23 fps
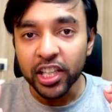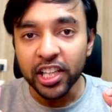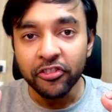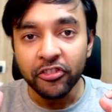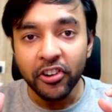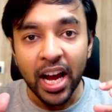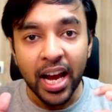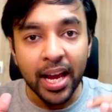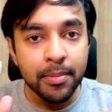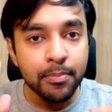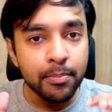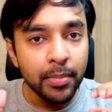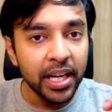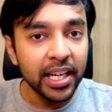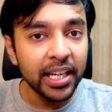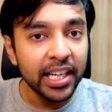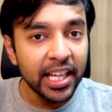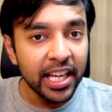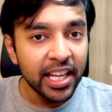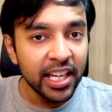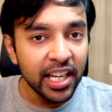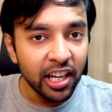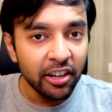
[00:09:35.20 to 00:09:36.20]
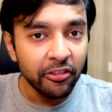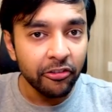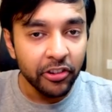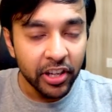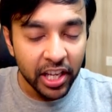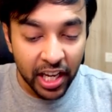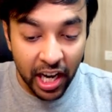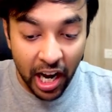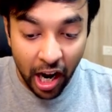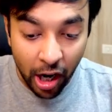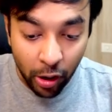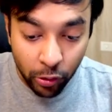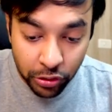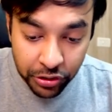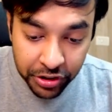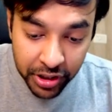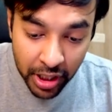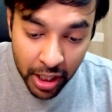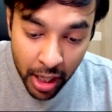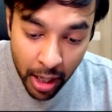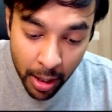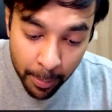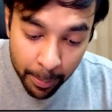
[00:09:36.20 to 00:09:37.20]
if I maintain a warehouse
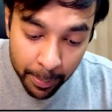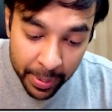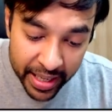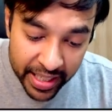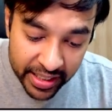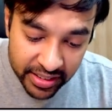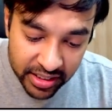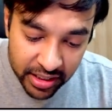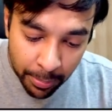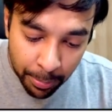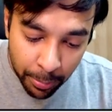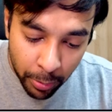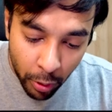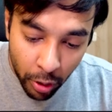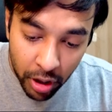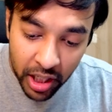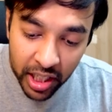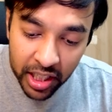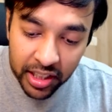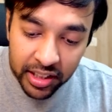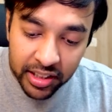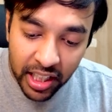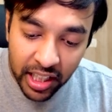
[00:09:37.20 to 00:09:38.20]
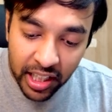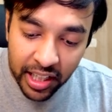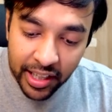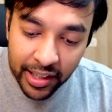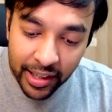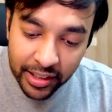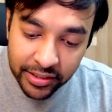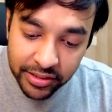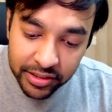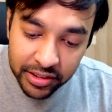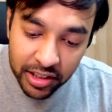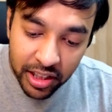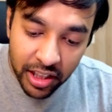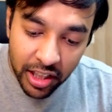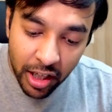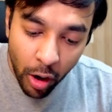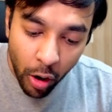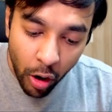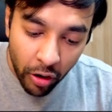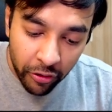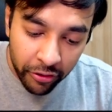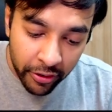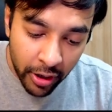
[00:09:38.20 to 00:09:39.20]
based upon the cluster
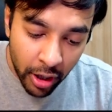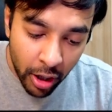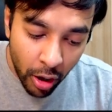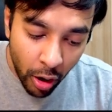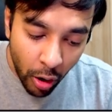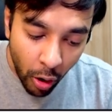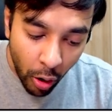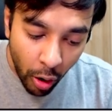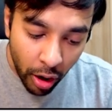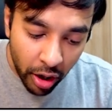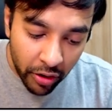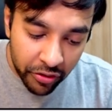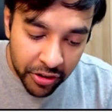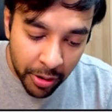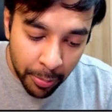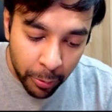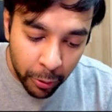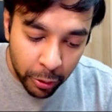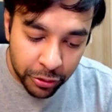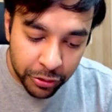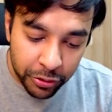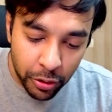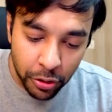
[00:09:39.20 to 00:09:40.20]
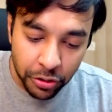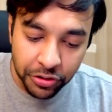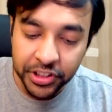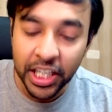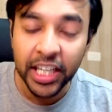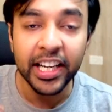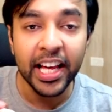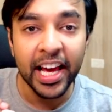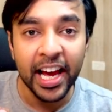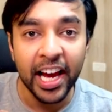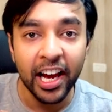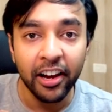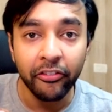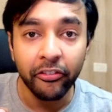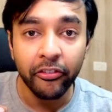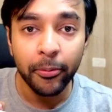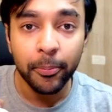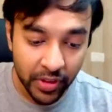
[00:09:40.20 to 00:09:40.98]
of all of the bookstores that I have?